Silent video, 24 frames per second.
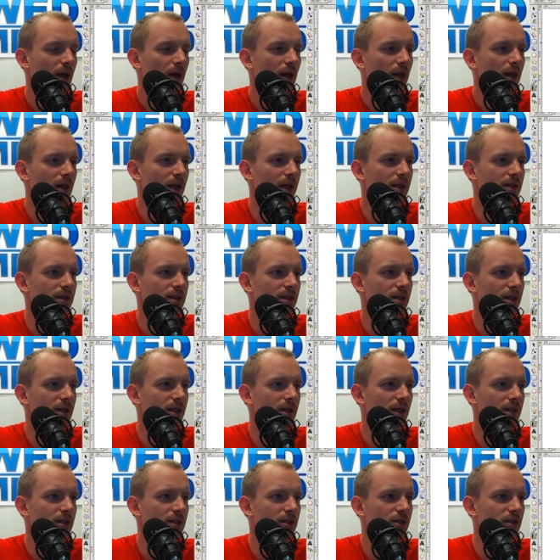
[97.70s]
let's
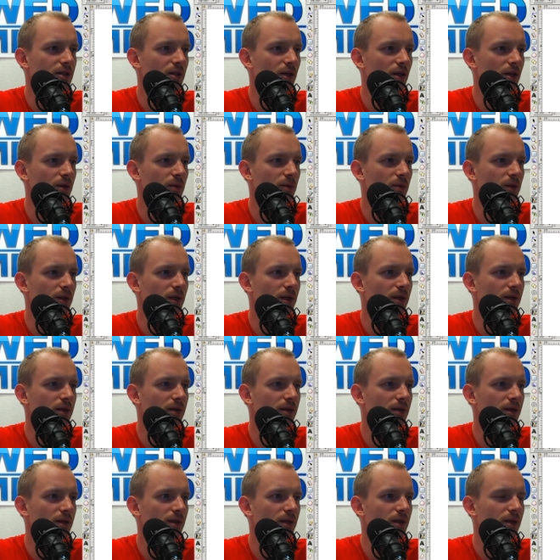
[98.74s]
start with
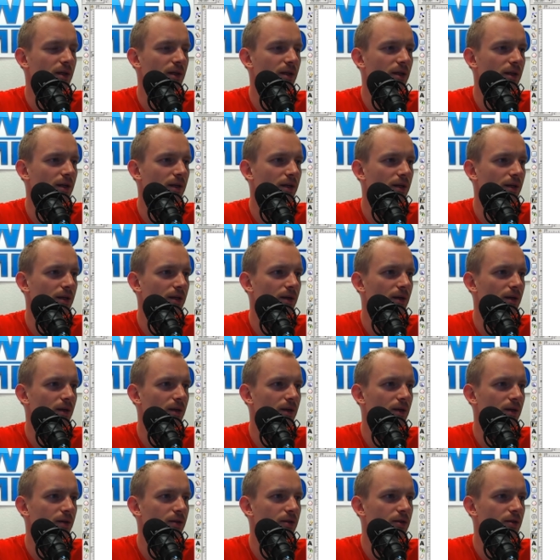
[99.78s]

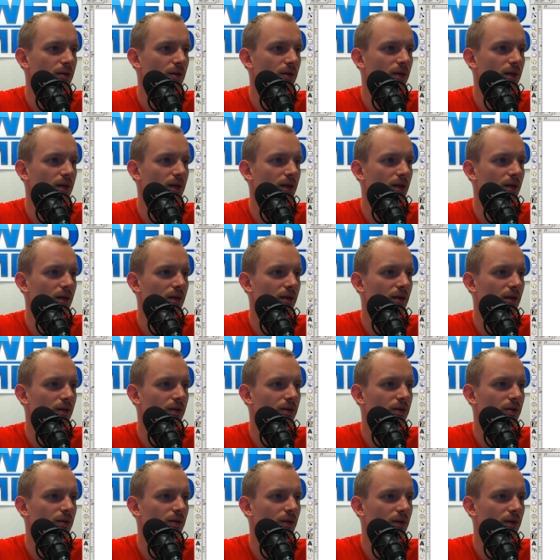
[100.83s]
drawing a little
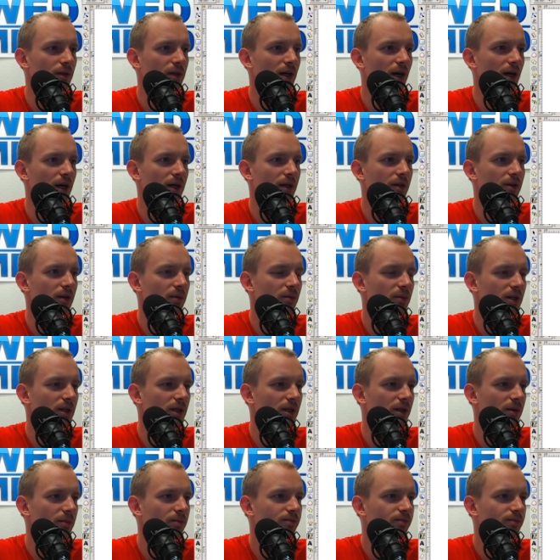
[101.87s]
doodle diagram
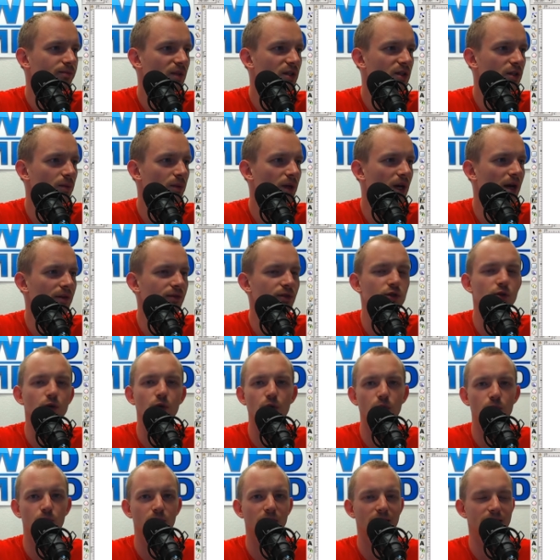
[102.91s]
here. So we have two
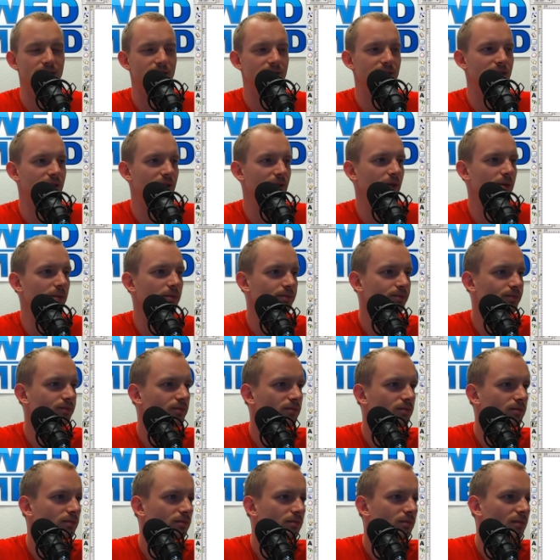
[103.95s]
threads here.
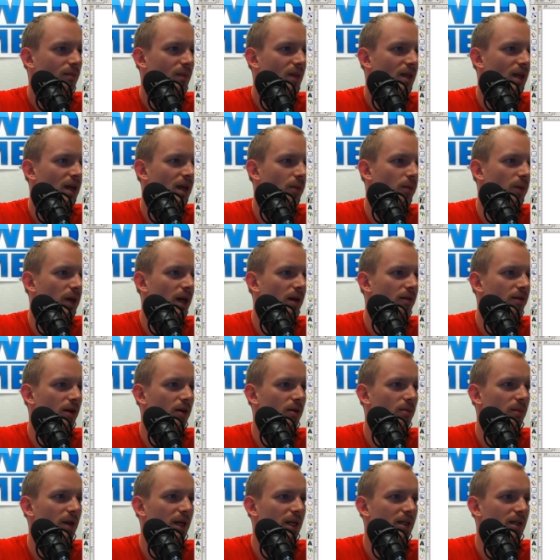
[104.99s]
And we have
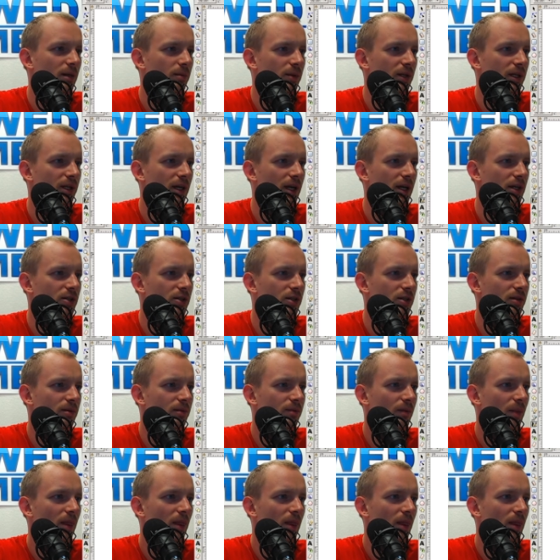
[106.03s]
our main application